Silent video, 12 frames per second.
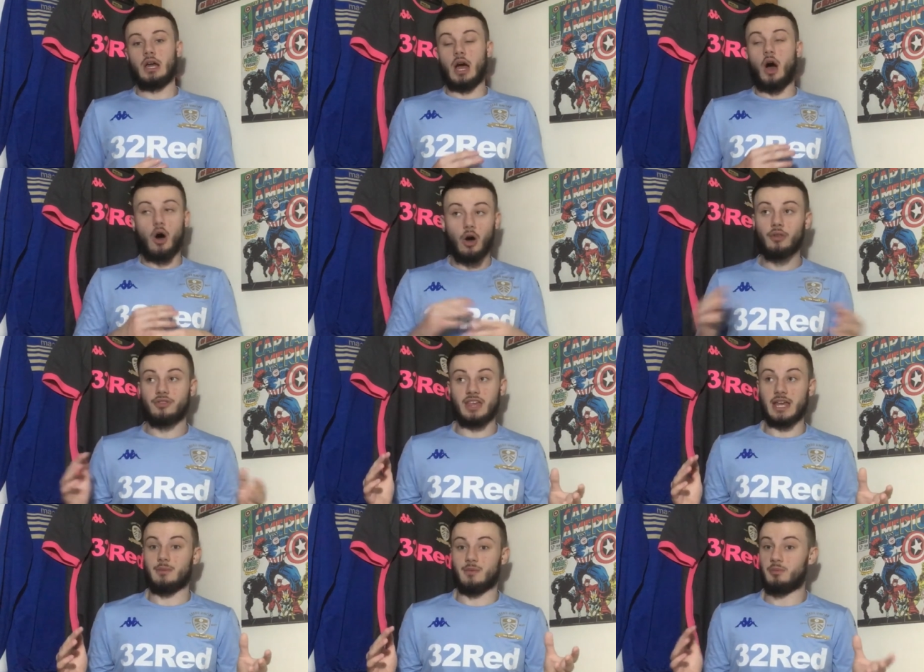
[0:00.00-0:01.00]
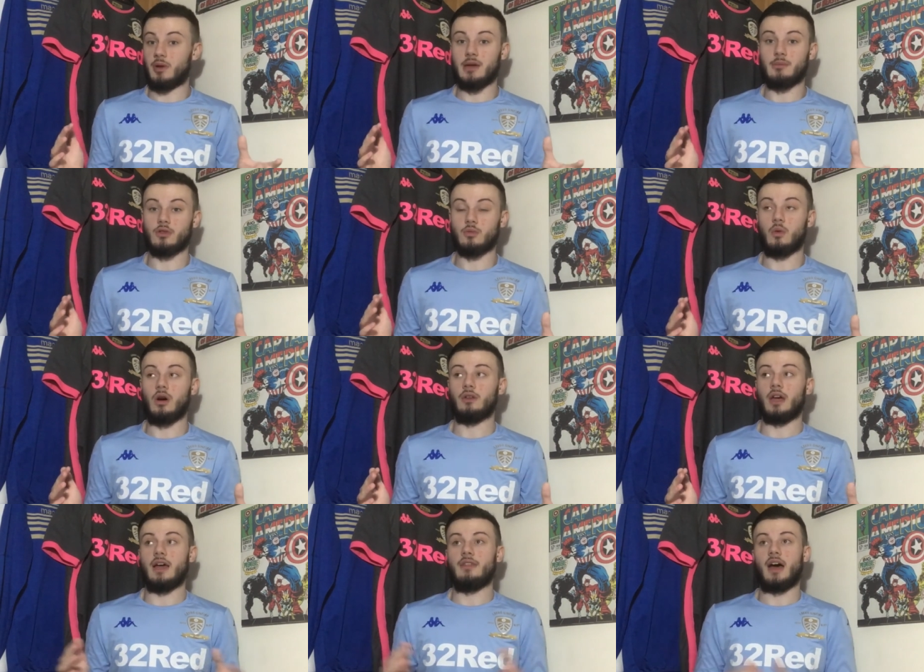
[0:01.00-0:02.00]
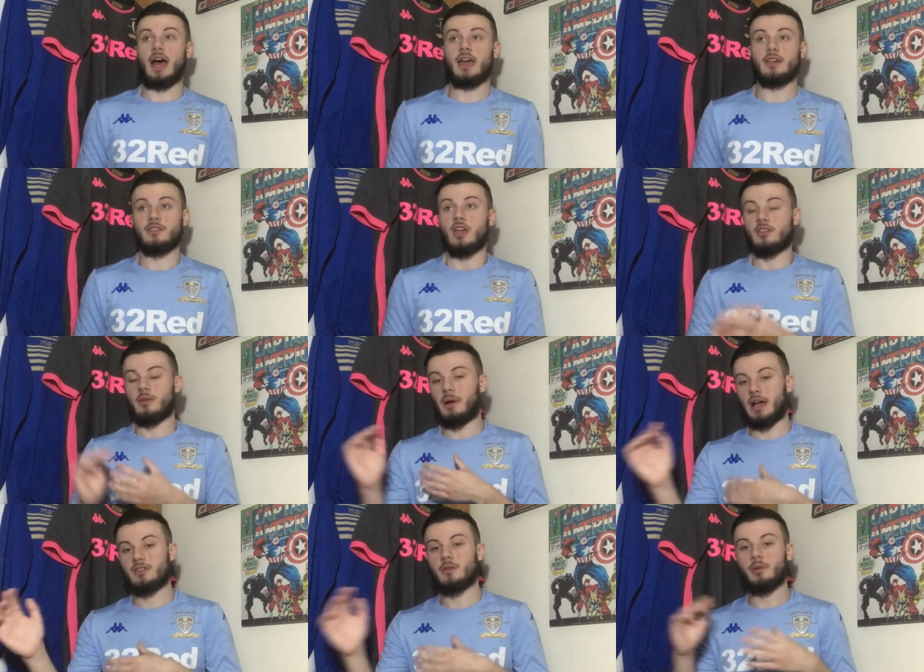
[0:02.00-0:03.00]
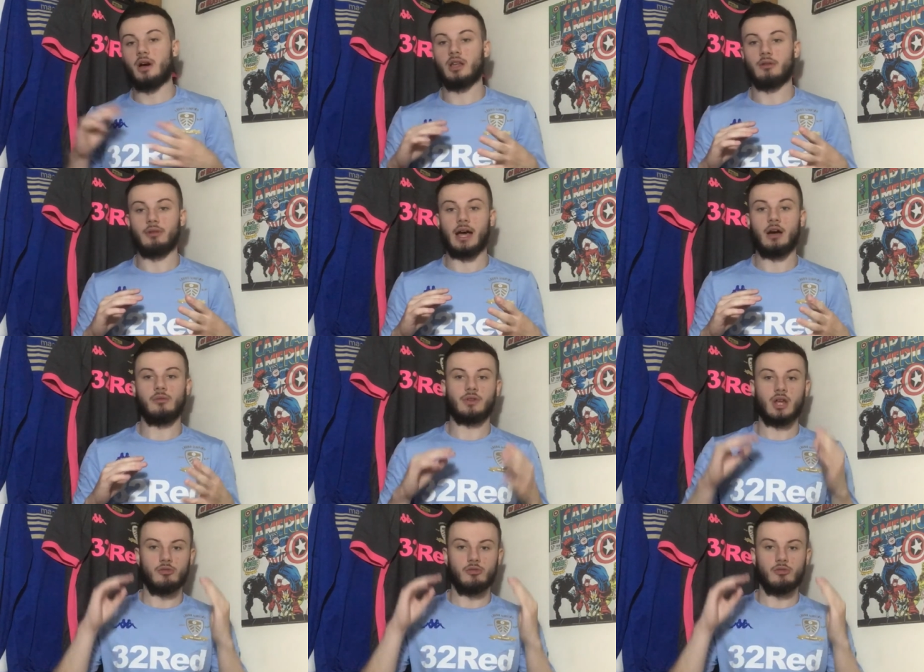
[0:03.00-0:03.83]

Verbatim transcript: all teams pretty much want, and that is to pass the ball around,